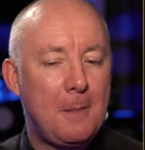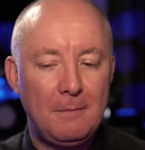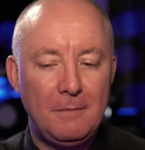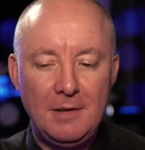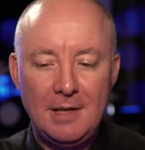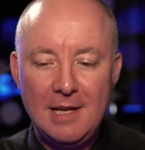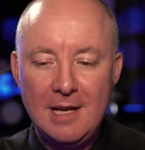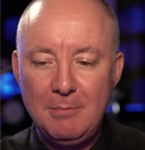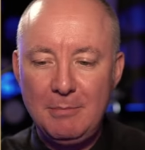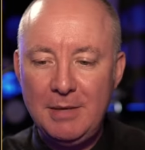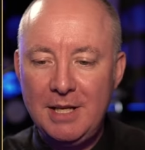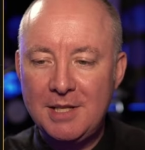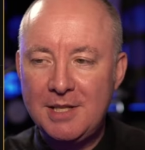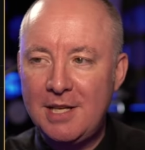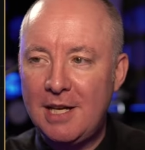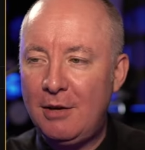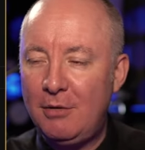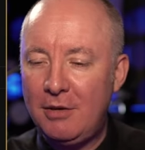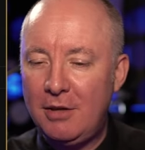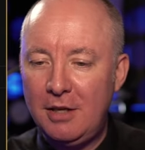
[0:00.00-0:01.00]
Let me
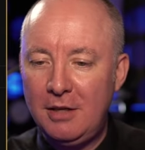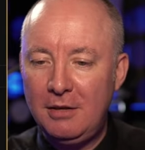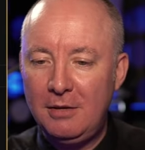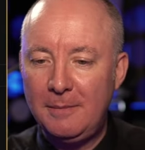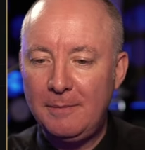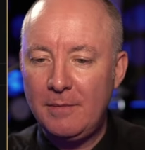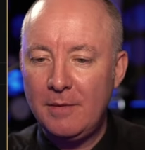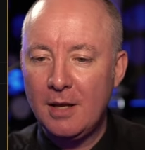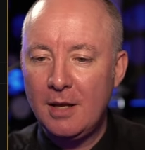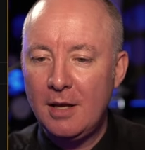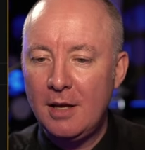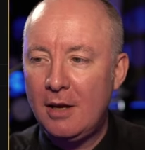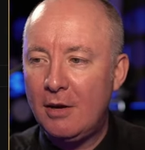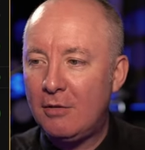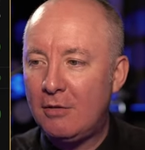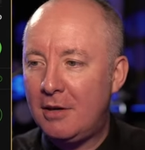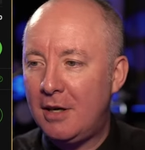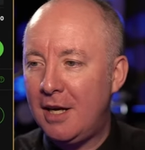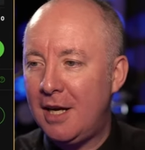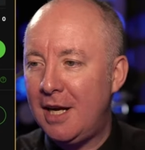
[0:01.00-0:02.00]
tell you.
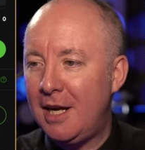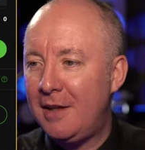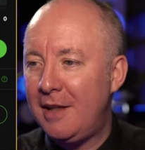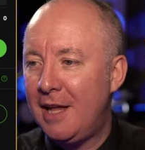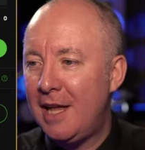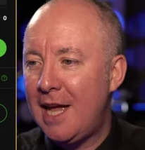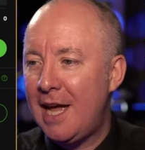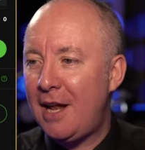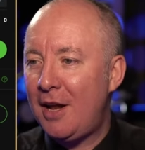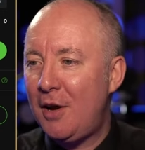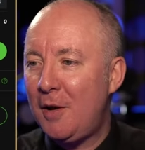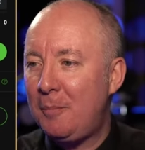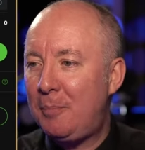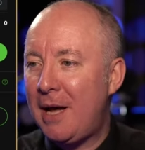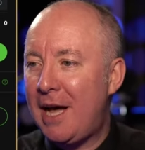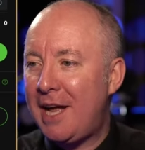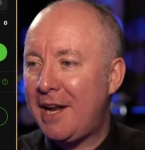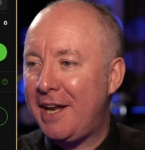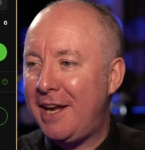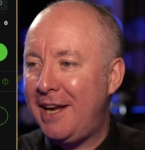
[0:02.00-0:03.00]
Right. Hello,
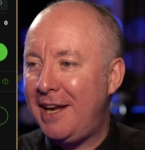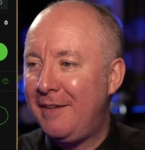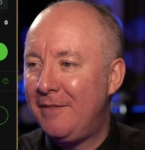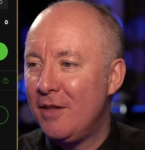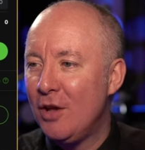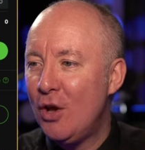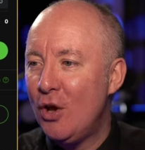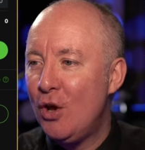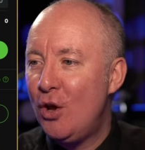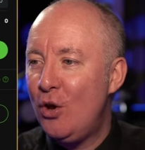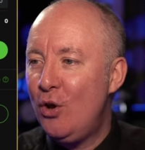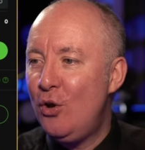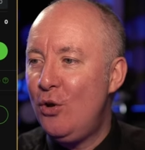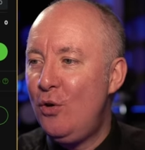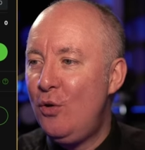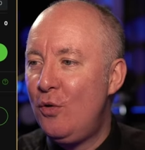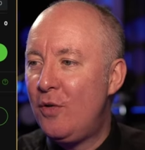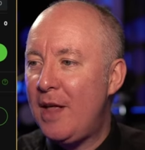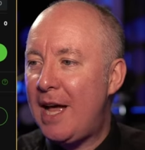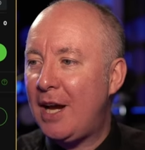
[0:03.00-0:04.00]
Paddy.
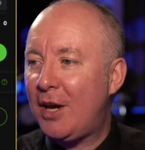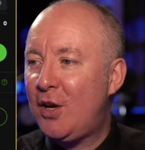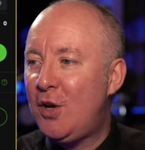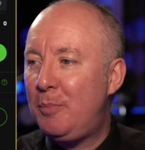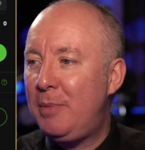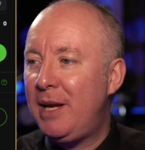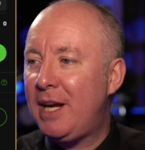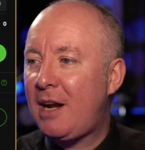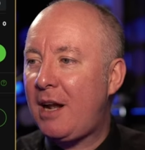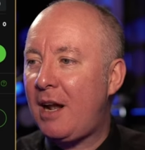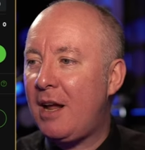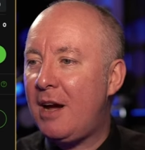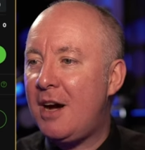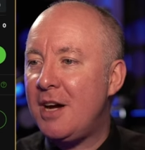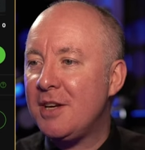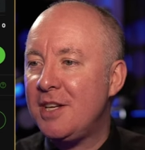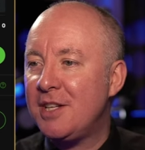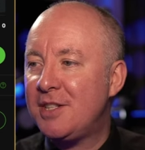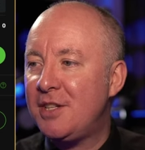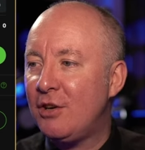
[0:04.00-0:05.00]
Ooh, that could be
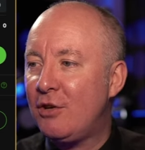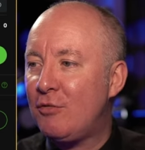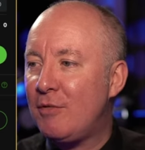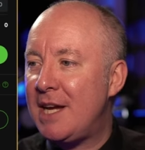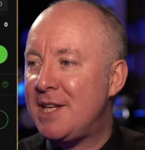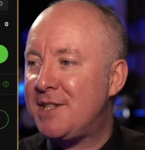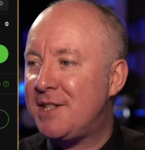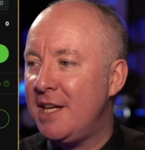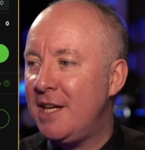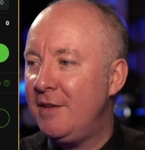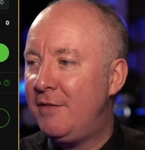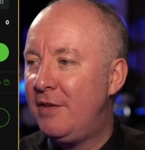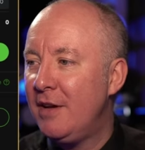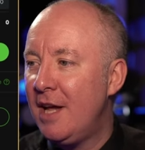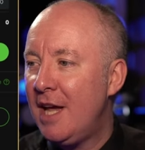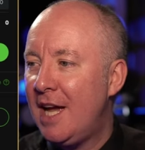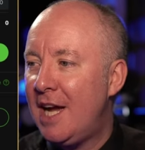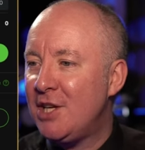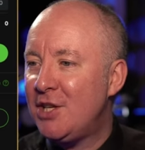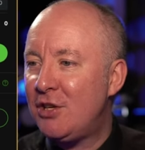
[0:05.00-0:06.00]
classed as aggressive
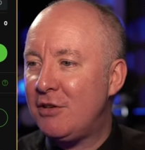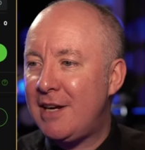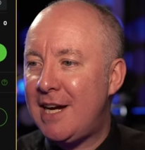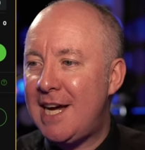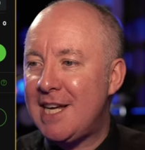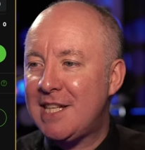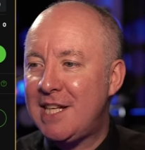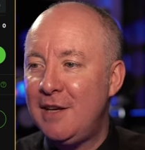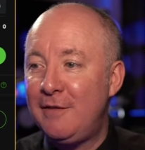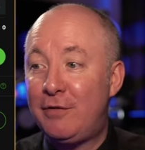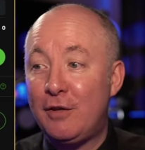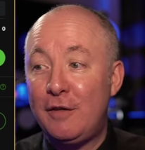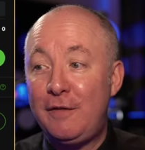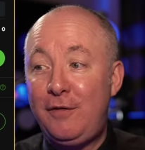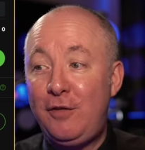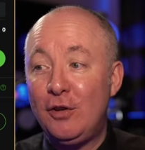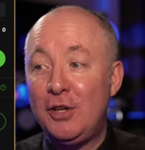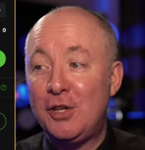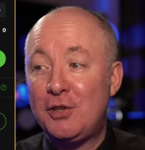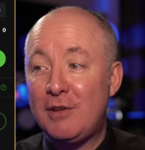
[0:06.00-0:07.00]
as you're asking for a
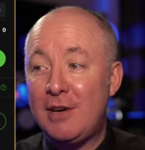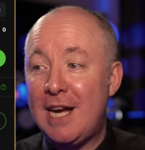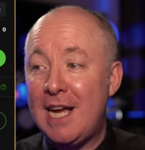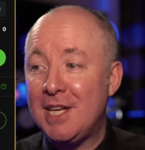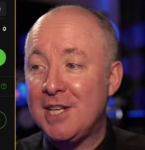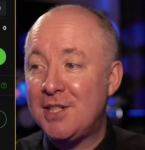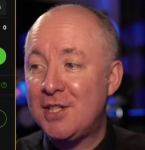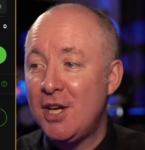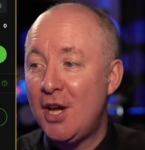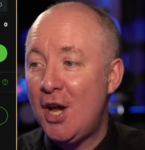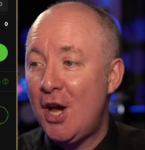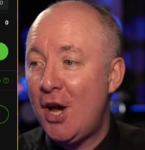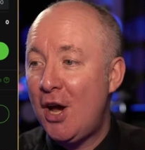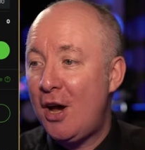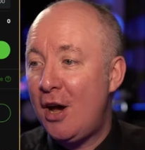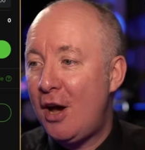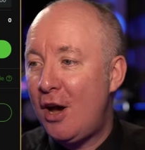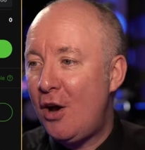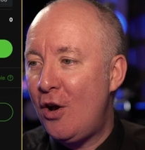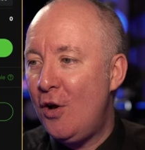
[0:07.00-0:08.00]
full address.
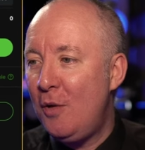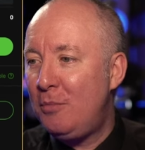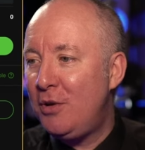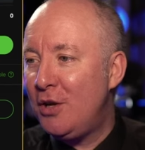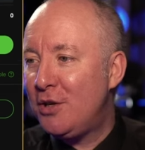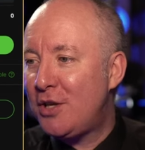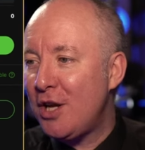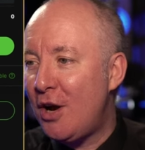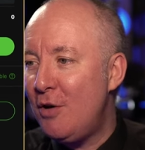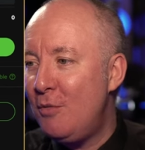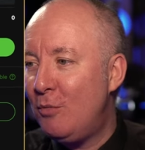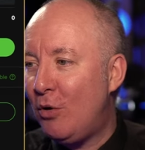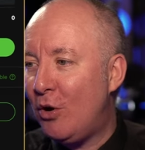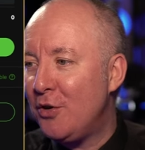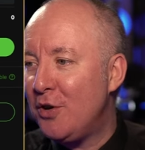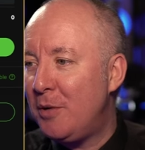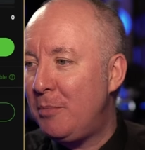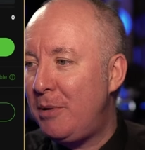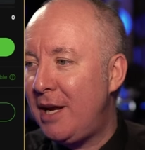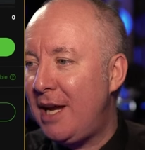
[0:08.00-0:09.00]
Hope you don't
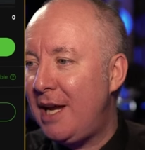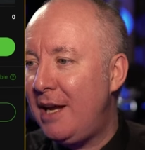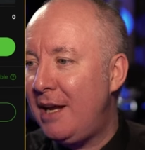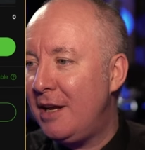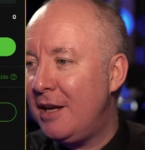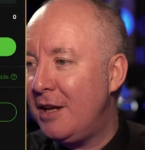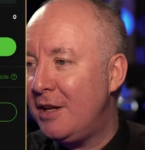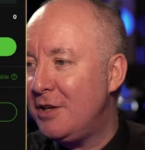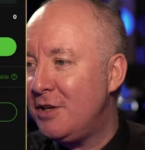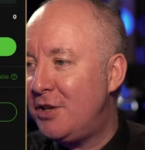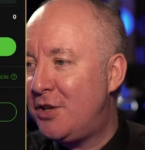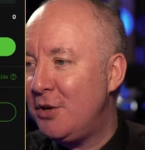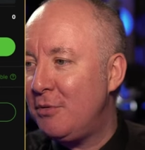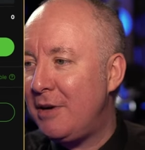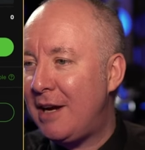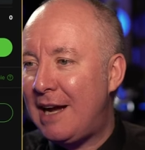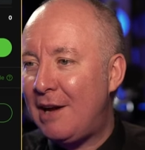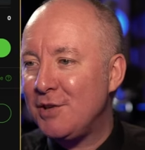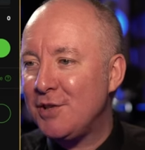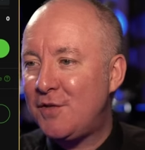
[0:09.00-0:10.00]
want to be to do
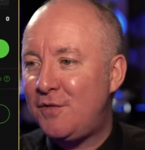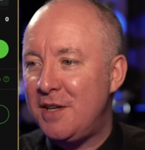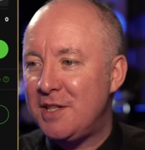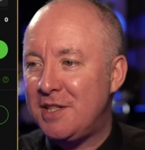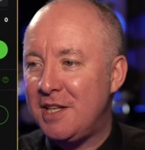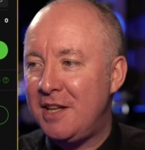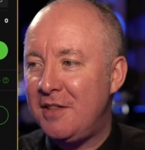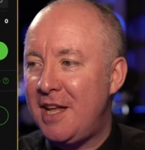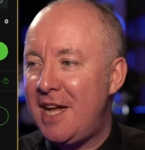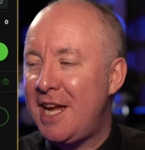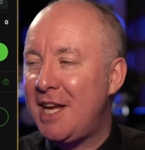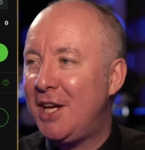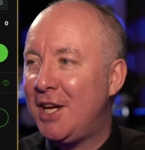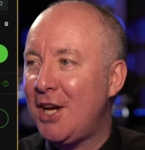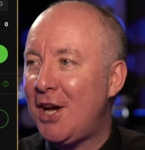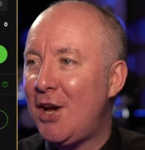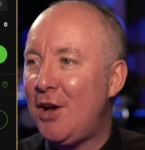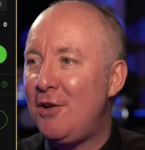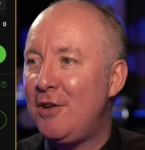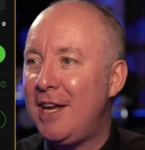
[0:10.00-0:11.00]
a house visit. There you
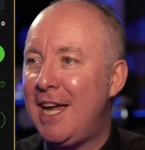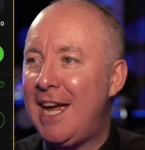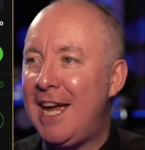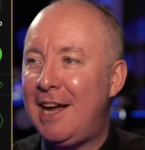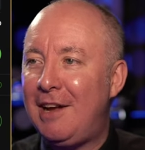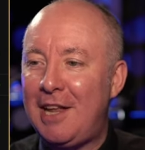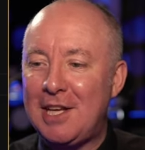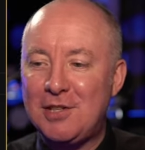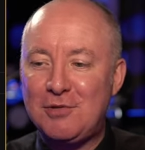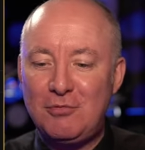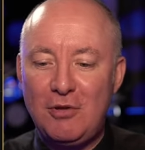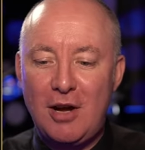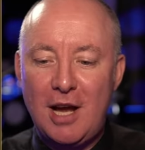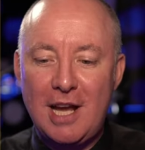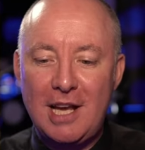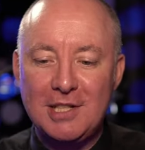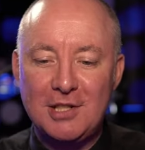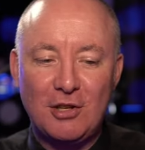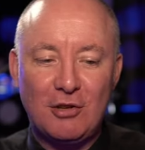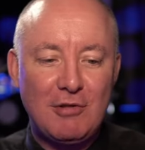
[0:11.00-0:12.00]
go. Yeah, that's
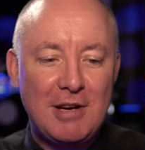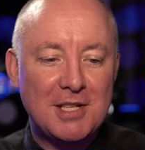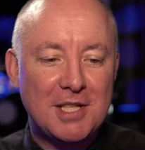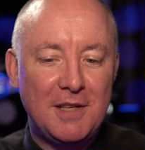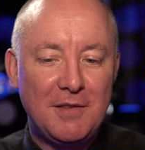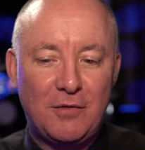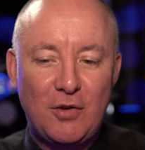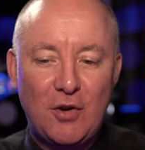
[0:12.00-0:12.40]
right. It's aggressive